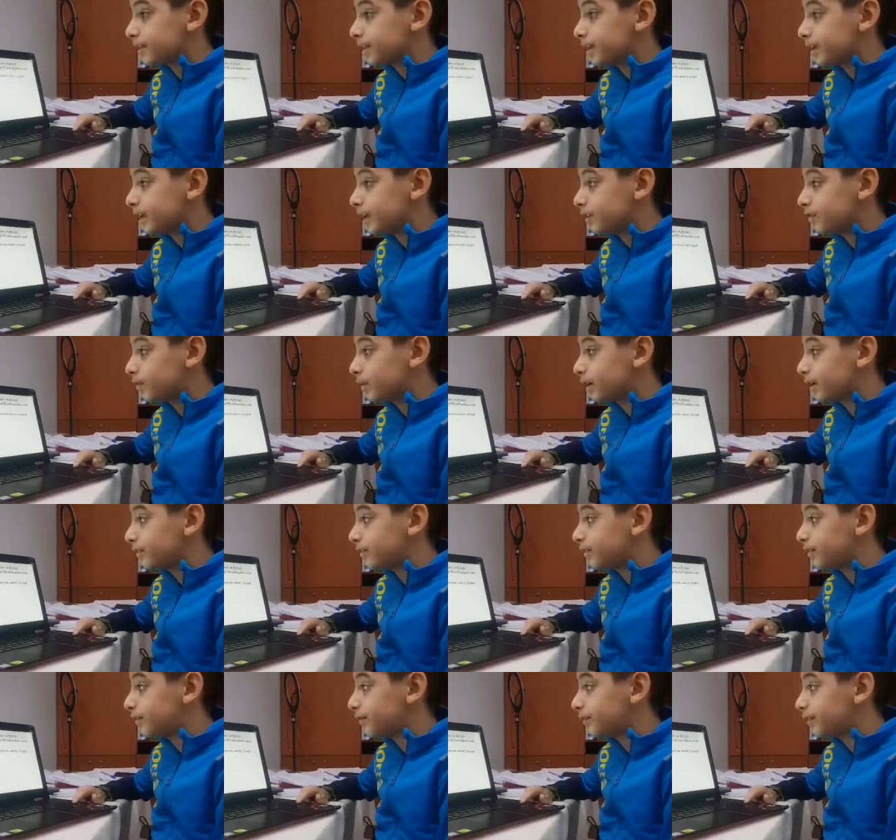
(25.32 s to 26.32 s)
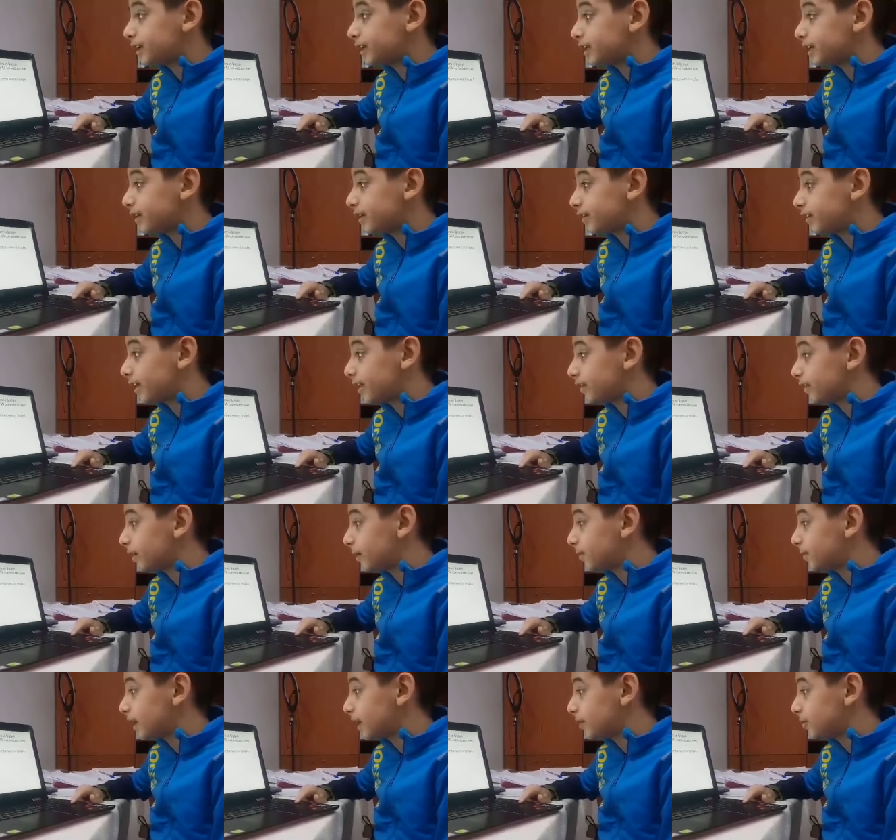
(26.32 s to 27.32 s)
He is one of the funniest and
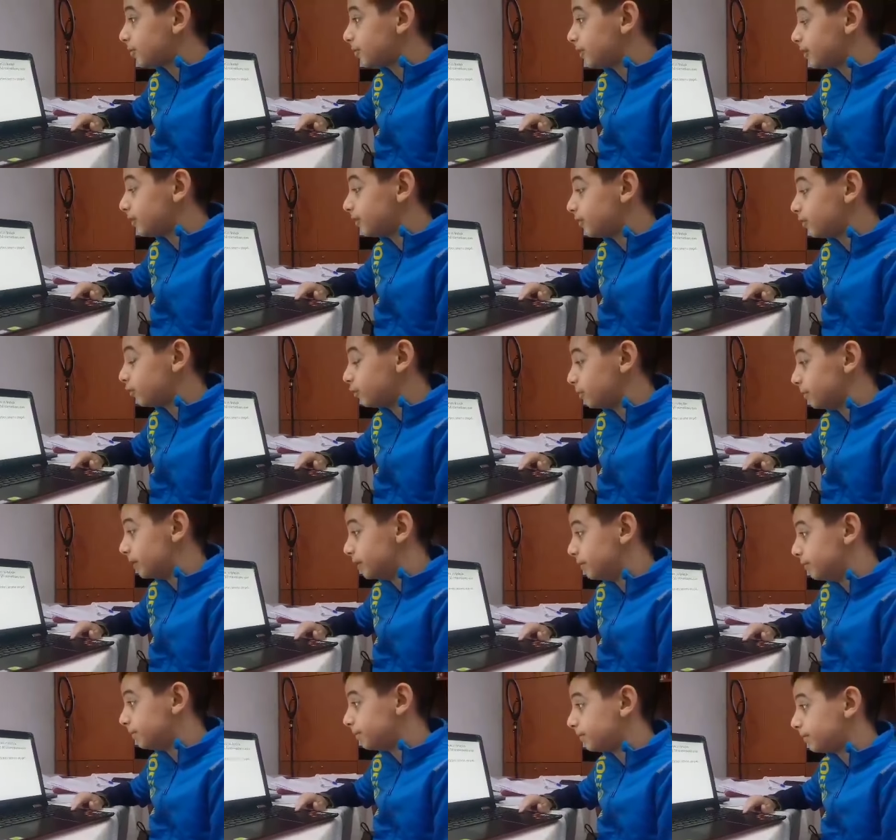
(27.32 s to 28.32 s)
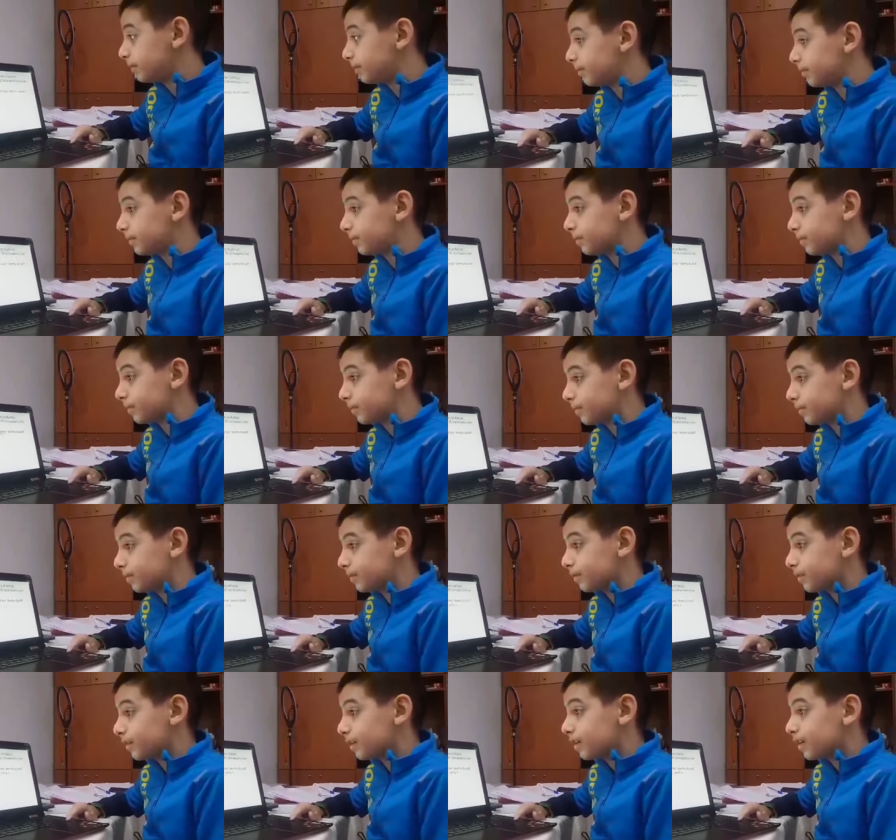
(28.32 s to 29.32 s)
sometimes he's stupid.
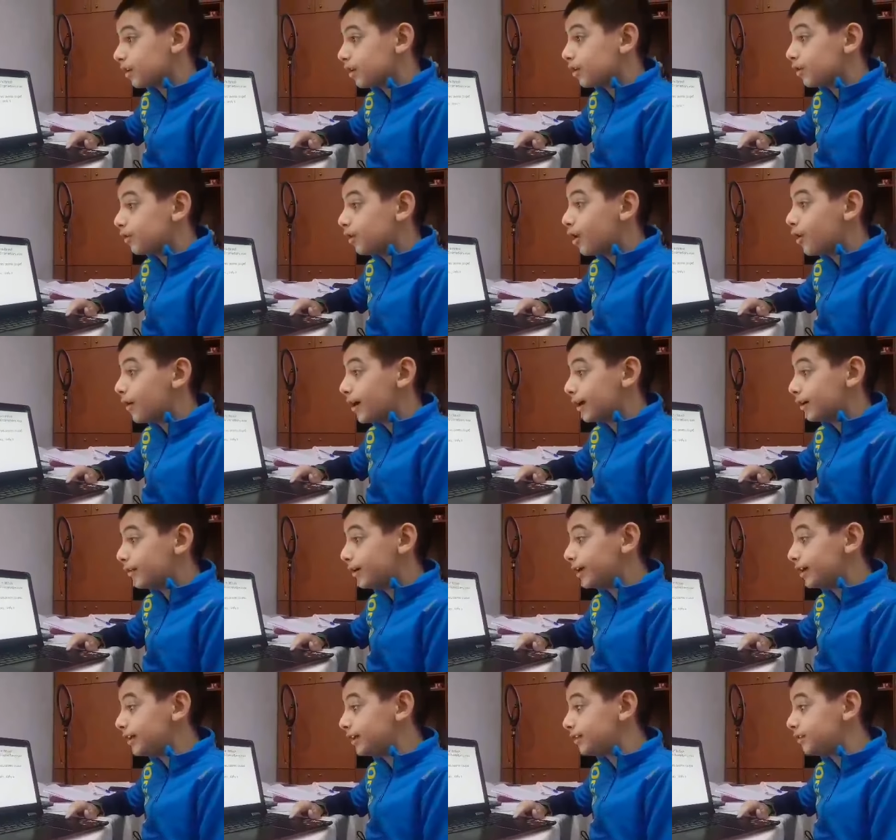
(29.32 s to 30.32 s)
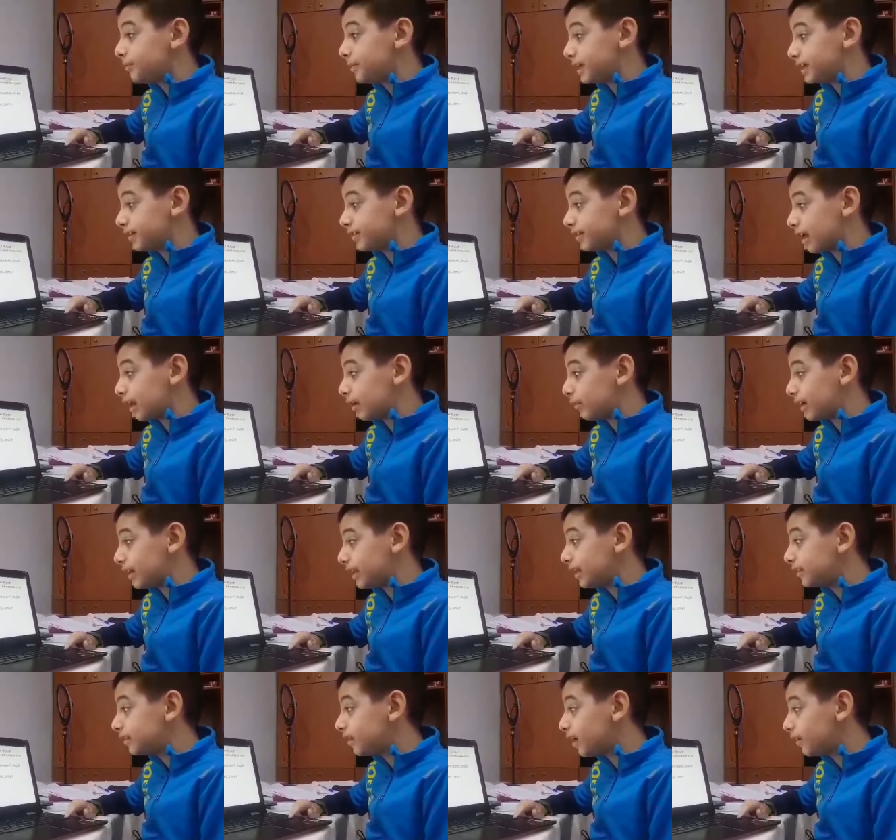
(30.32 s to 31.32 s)
Rowan rarely speaks, and when
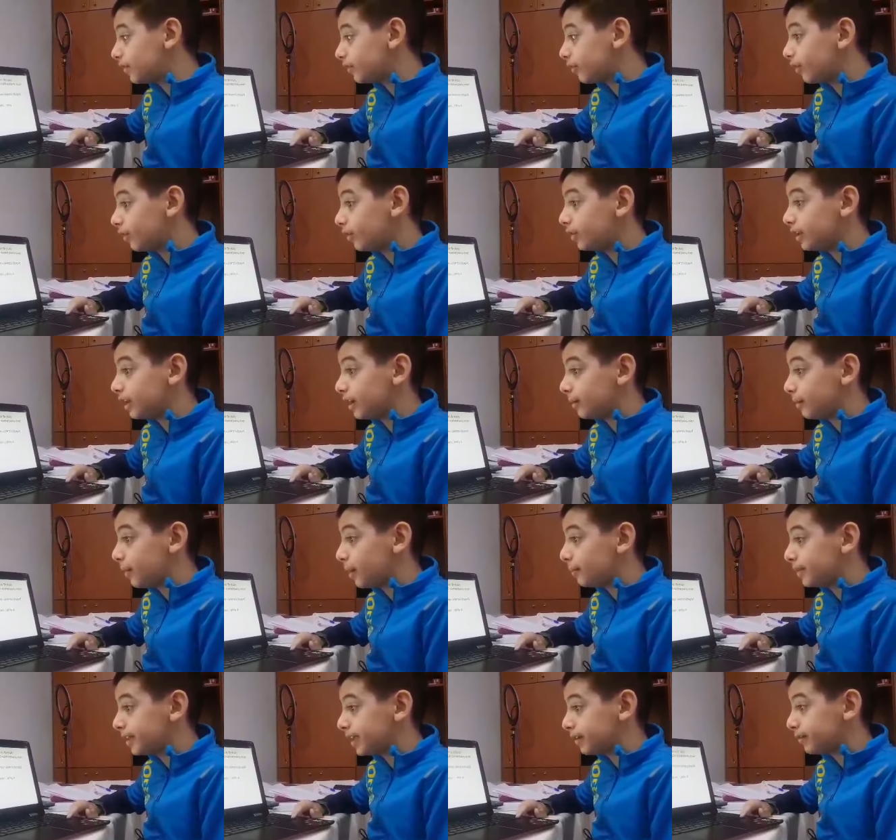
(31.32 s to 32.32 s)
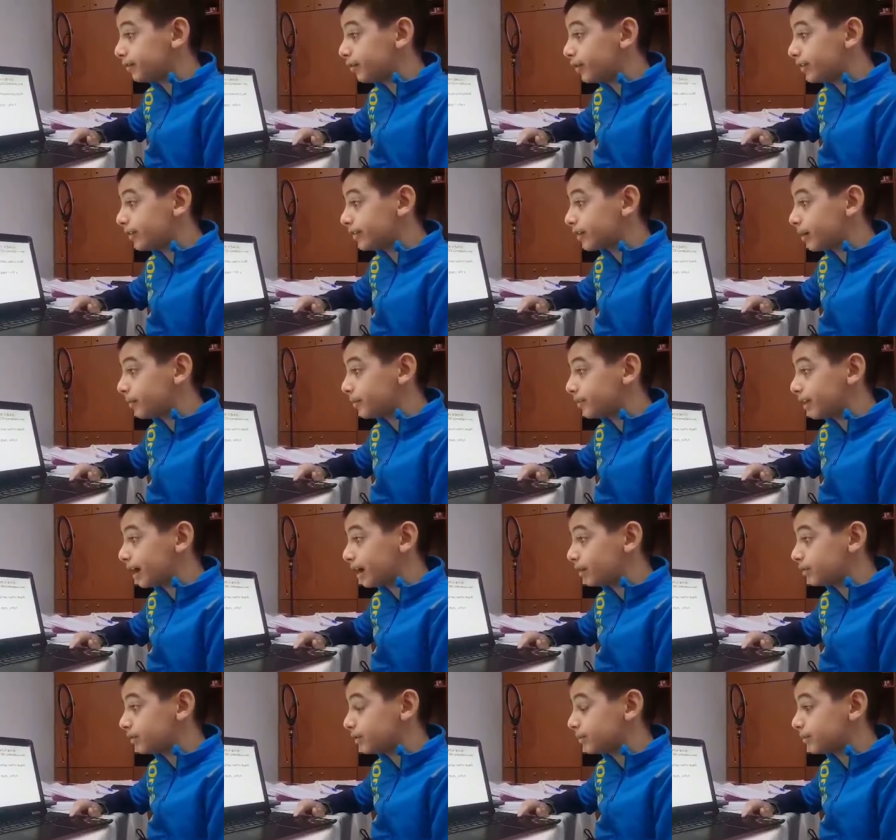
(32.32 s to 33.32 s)
he does, only a mumbling voice comes
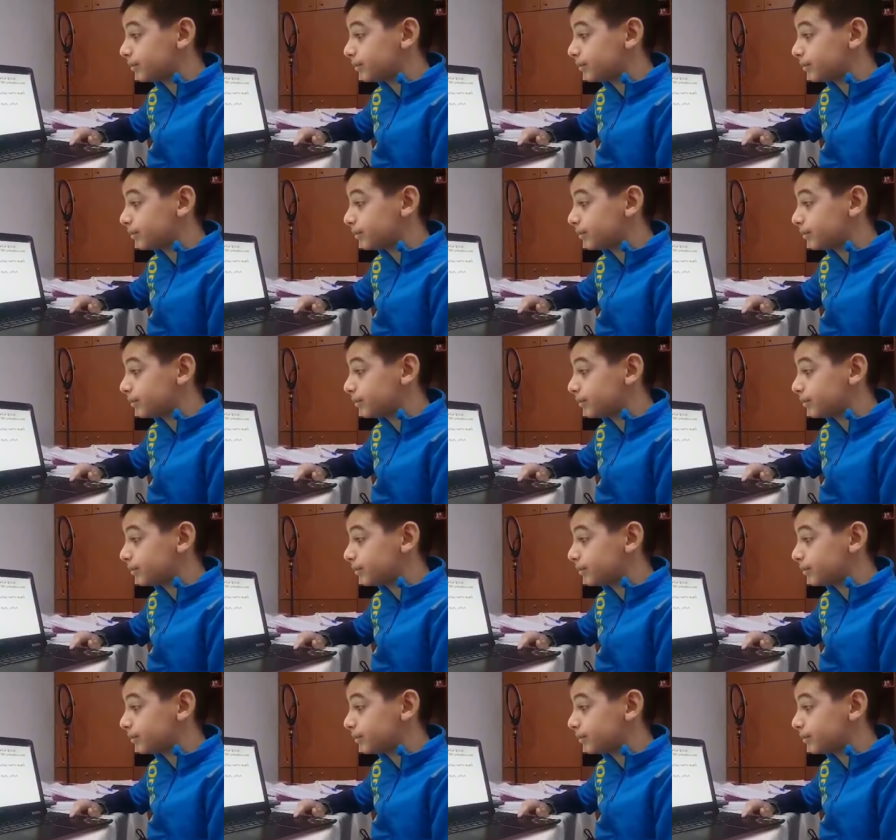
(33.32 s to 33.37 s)
out.